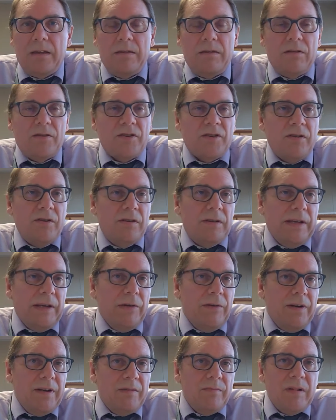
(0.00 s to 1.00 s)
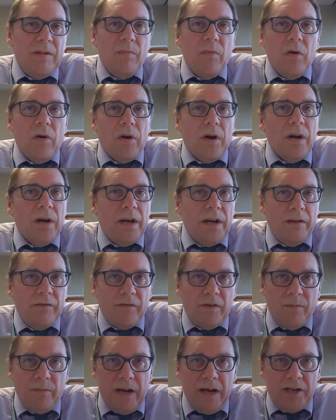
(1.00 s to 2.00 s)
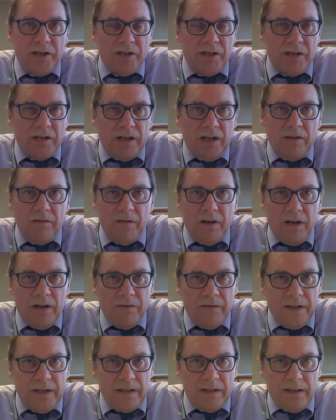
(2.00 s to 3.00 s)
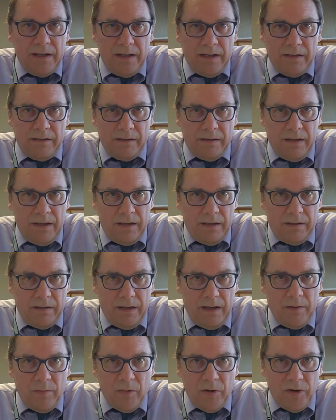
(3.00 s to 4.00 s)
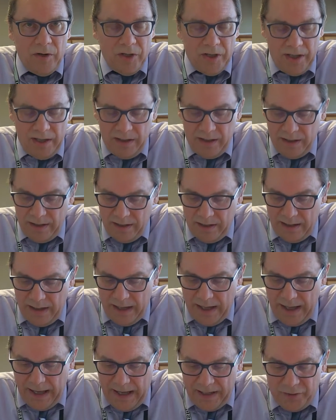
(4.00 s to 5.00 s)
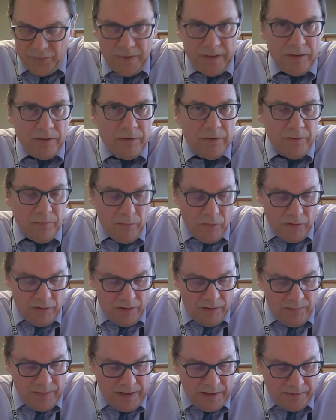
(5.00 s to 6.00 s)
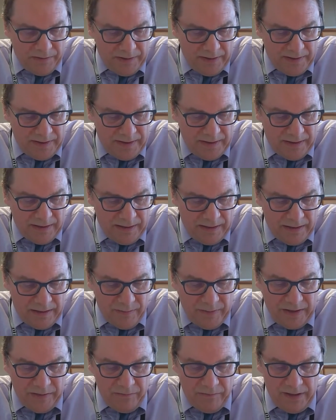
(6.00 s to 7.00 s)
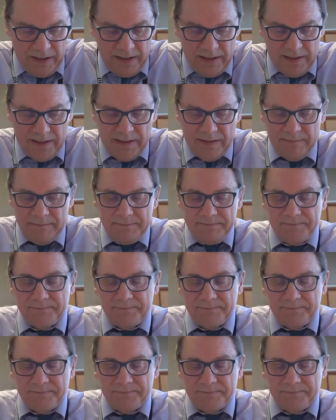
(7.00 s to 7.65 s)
there's certainly going to be more information evolving and emerging as we learn more about this in the coming weeks.